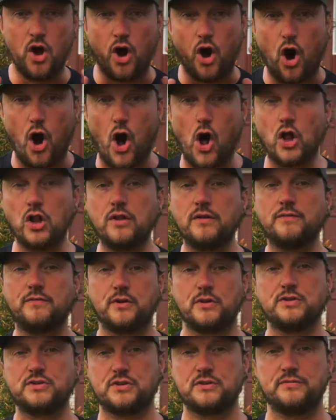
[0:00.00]
All of
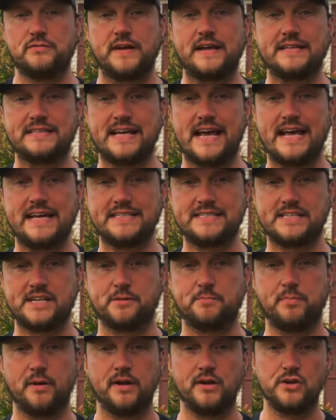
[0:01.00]
those are fantastic,
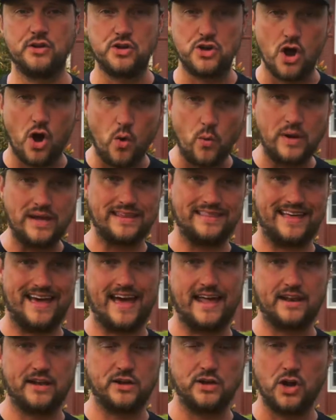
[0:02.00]
but knowing
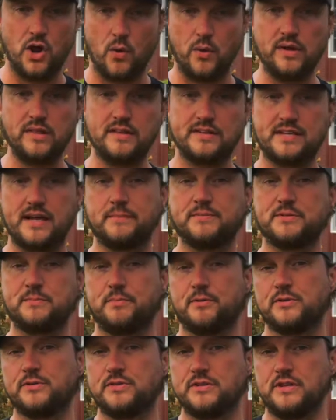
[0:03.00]
that and knowing the types of
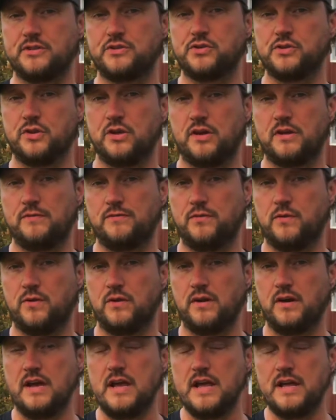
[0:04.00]
person that you're looking
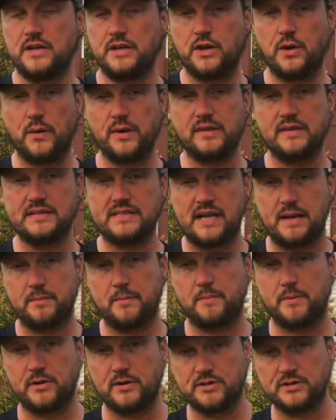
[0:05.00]
for, knowing the type of
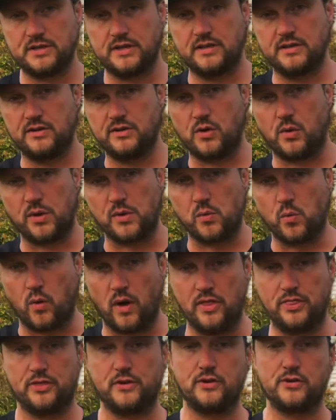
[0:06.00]
person, knowing
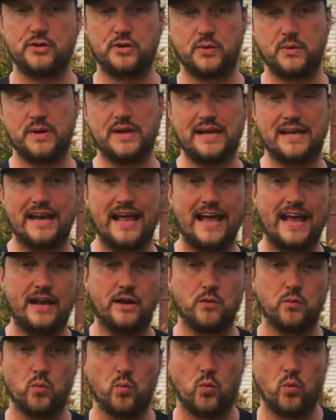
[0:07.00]
what they're doing
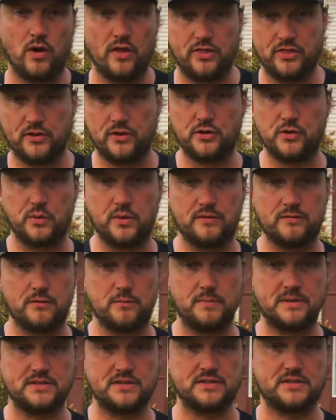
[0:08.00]
and what they're doing for
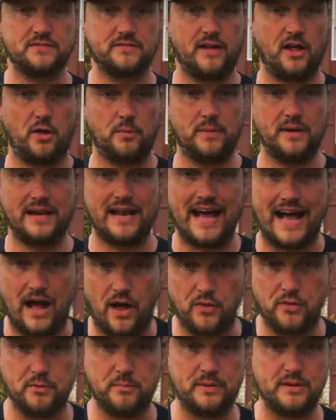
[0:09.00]
business development, how
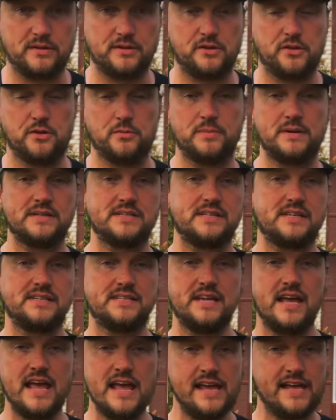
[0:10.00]
they're building their business
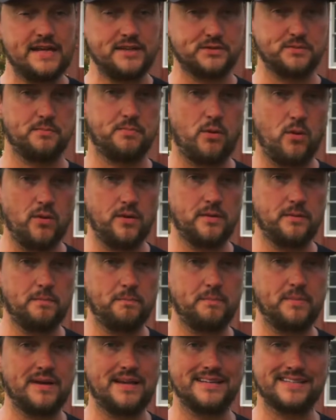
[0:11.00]
is important,
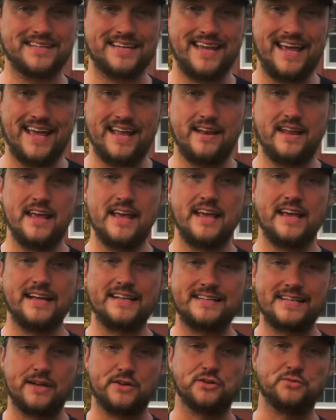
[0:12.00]
because again, it
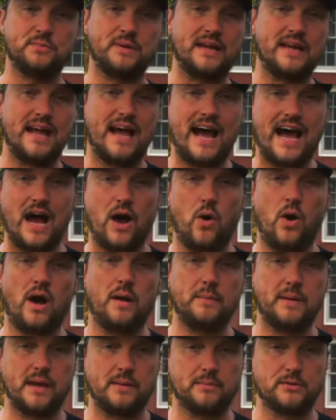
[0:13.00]
tells me how
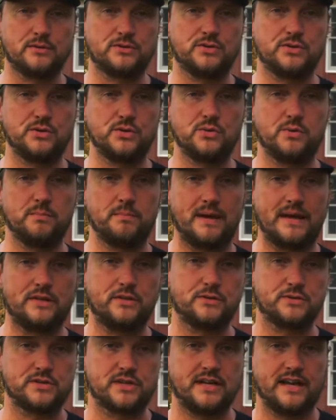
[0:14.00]
I'm able to make
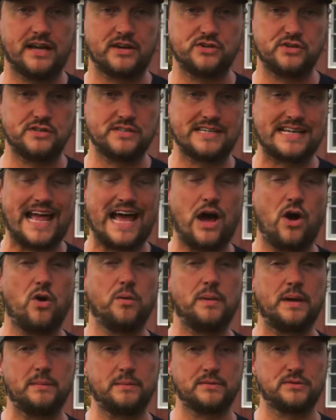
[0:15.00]
those connections and how I'm
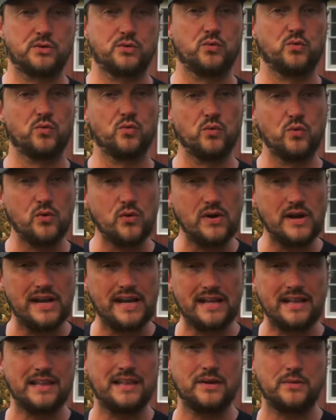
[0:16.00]
able to
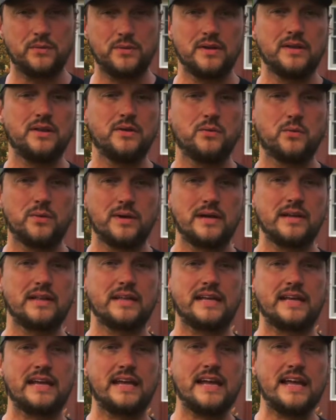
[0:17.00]
really, really,
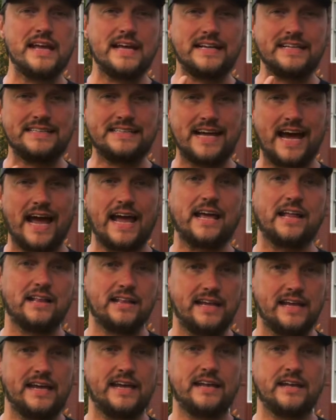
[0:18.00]
really dial
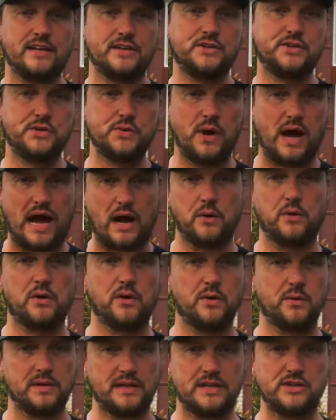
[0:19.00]
in to our
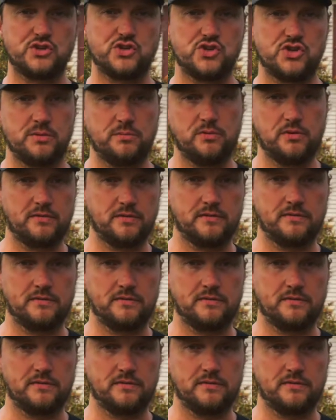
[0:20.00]
relationship moving